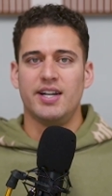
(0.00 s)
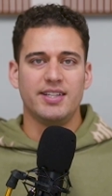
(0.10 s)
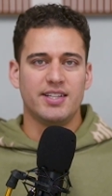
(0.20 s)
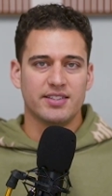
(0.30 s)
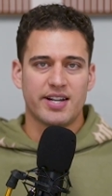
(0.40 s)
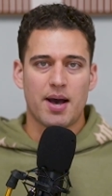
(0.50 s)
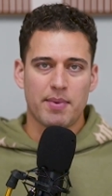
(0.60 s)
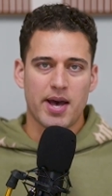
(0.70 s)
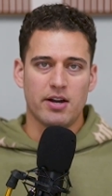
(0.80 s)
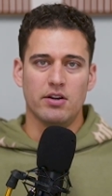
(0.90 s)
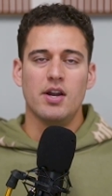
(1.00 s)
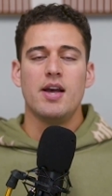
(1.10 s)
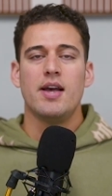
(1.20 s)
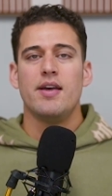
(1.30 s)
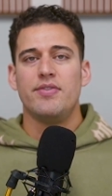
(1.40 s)
It does not matter.
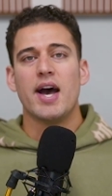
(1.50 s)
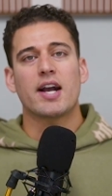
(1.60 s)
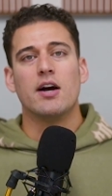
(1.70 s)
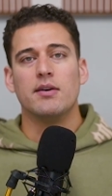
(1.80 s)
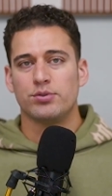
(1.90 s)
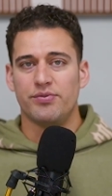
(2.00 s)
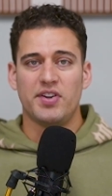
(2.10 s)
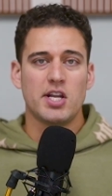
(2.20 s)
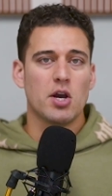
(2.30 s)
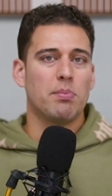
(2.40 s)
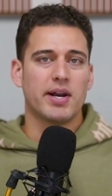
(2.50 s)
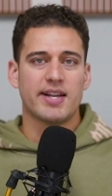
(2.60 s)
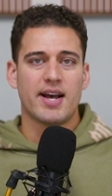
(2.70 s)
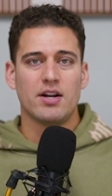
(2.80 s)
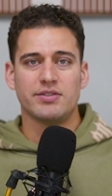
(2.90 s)
That comes with video
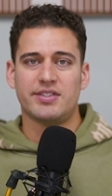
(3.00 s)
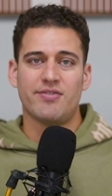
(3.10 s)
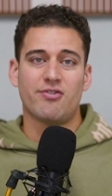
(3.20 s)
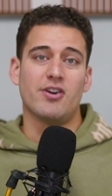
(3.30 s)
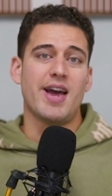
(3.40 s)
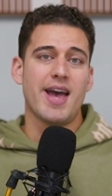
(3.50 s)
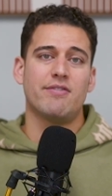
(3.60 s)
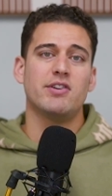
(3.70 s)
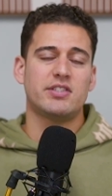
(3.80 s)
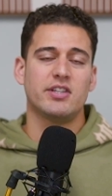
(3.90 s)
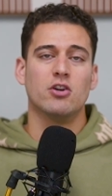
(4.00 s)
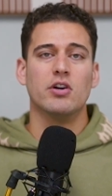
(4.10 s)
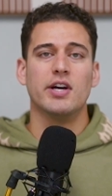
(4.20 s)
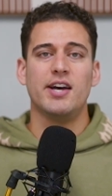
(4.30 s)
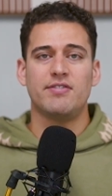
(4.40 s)
breakdowns for every single
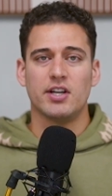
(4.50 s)
lift.